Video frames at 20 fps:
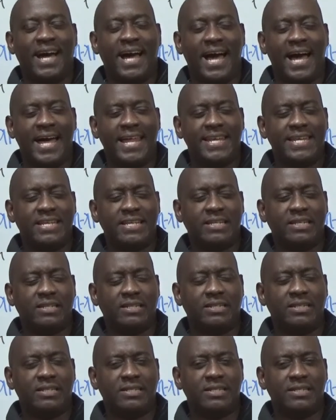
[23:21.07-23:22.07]
And
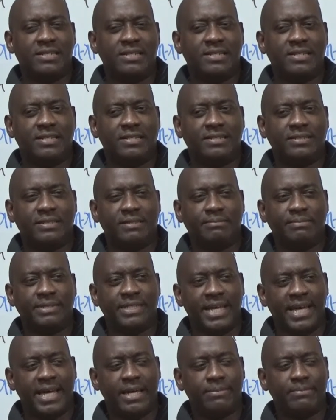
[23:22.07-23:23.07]

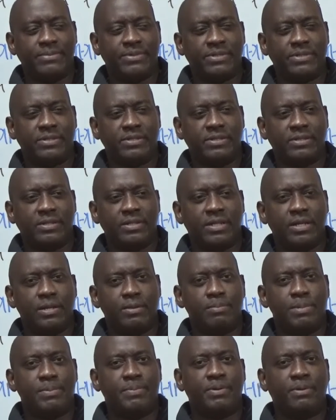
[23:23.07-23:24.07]
sometimes
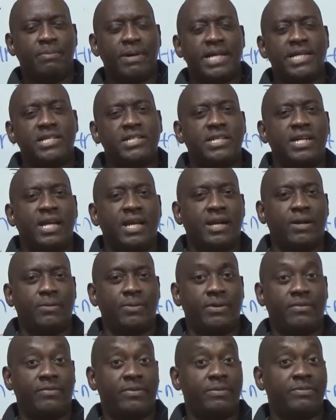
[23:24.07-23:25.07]
people might shy
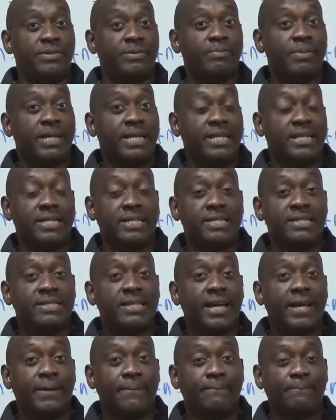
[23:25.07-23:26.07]
away from spending the
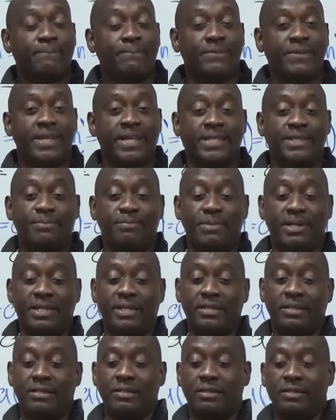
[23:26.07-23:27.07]
time to explain
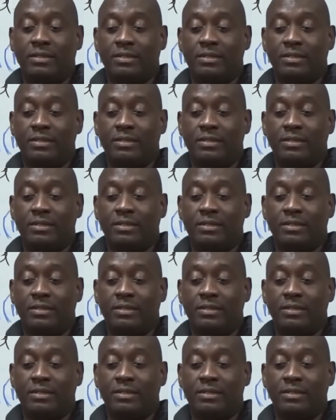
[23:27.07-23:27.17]
it.